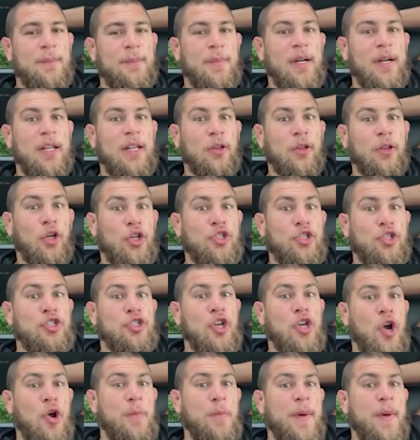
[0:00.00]
But it looks
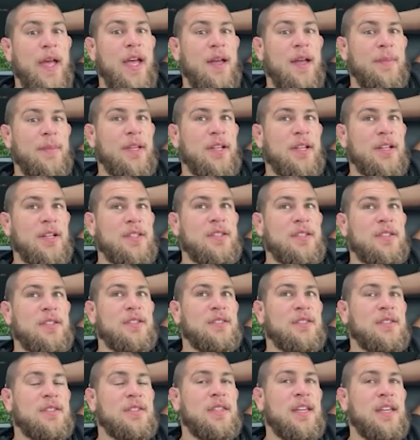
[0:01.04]
so bad because
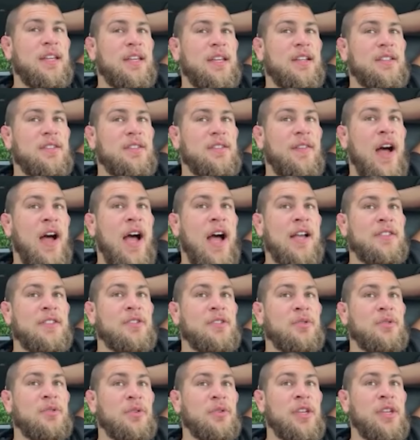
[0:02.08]
there's things of high
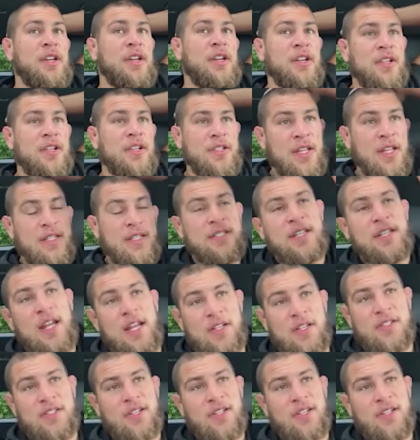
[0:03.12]
school years at St.